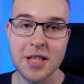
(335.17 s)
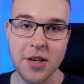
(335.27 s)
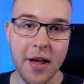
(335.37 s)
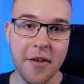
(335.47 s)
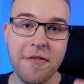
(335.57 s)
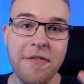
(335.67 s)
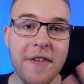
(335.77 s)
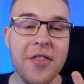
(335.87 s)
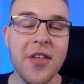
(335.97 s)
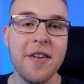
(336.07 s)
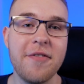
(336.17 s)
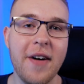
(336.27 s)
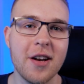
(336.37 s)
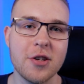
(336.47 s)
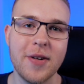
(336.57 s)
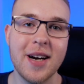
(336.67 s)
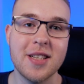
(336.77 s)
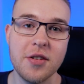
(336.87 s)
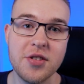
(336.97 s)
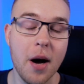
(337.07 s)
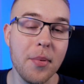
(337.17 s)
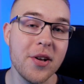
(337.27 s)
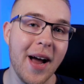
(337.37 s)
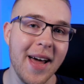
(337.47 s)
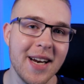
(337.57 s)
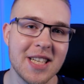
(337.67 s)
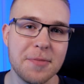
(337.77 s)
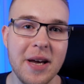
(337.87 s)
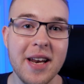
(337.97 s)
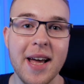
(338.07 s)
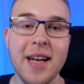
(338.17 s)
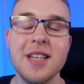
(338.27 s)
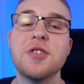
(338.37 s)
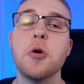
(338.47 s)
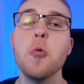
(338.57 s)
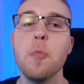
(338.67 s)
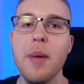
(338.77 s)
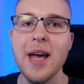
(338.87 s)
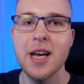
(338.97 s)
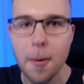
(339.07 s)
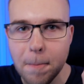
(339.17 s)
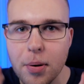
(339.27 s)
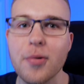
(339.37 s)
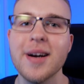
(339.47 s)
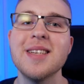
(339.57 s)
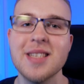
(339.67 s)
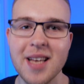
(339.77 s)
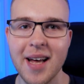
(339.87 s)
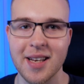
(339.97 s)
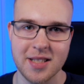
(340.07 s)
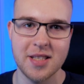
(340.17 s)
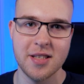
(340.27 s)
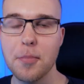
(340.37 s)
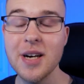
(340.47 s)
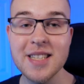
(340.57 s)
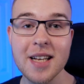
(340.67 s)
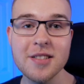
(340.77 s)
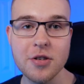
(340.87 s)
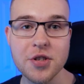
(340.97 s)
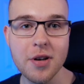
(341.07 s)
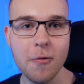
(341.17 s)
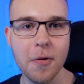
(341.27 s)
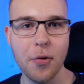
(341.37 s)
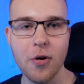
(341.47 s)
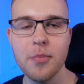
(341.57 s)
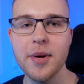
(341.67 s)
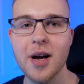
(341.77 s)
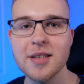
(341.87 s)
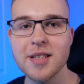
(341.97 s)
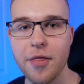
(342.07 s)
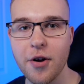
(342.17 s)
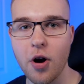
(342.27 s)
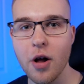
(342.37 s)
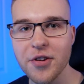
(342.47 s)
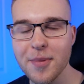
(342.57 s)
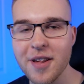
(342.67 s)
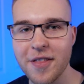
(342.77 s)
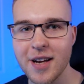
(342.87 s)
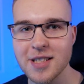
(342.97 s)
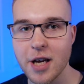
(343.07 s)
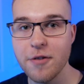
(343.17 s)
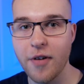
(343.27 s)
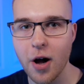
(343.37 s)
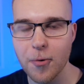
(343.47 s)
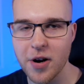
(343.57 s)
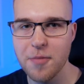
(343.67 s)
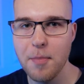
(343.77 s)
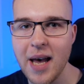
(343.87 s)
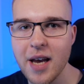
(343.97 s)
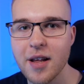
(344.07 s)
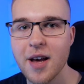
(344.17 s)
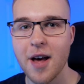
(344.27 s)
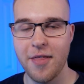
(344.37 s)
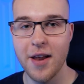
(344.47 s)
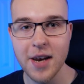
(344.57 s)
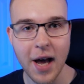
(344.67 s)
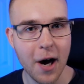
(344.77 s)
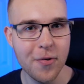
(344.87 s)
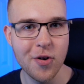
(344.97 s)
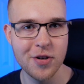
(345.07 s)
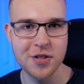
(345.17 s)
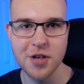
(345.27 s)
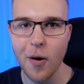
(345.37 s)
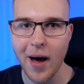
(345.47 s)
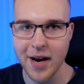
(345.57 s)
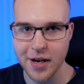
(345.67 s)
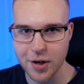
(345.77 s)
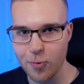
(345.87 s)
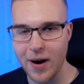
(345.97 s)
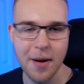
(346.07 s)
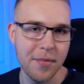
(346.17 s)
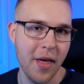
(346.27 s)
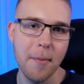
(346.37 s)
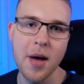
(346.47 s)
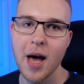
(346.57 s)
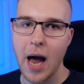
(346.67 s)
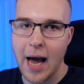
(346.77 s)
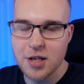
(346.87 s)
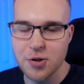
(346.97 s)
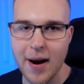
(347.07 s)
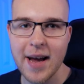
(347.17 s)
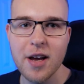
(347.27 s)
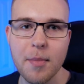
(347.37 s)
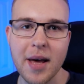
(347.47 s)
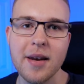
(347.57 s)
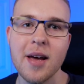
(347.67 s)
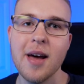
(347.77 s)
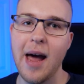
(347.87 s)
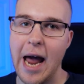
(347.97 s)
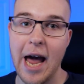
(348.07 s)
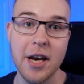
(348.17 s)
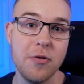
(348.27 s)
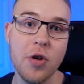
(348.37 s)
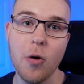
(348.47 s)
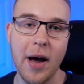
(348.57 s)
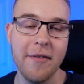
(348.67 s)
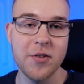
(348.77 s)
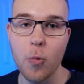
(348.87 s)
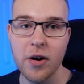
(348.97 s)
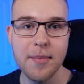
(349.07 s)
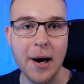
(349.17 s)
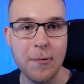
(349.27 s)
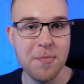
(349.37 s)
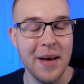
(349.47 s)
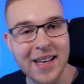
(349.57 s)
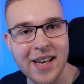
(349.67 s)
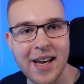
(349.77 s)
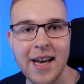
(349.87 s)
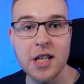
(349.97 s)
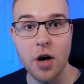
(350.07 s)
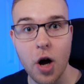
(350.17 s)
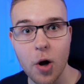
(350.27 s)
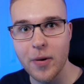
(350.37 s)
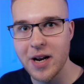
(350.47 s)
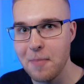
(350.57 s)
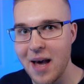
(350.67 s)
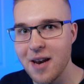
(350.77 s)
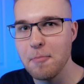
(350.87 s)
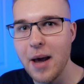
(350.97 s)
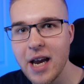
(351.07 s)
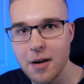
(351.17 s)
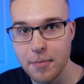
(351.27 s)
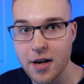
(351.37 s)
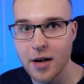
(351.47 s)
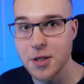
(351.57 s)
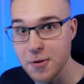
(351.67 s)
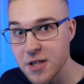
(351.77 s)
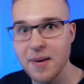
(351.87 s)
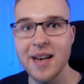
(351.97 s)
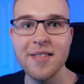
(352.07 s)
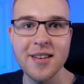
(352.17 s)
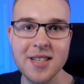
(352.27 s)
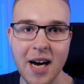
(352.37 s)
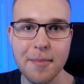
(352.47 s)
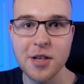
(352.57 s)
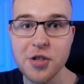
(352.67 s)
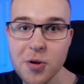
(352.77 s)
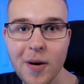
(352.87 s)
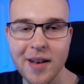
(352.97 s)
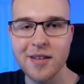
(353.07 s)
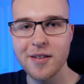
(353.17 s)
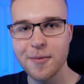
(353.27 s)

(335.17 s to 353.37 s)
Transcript: So now the fifth and final trick to double your editing speed is to make presets. Presets are so important because they're ultimately things that you've already made that now you can just go ahead and grab them and drag them in, and you don't have to worry about remaking it. It's already been made because you spent the time to do it.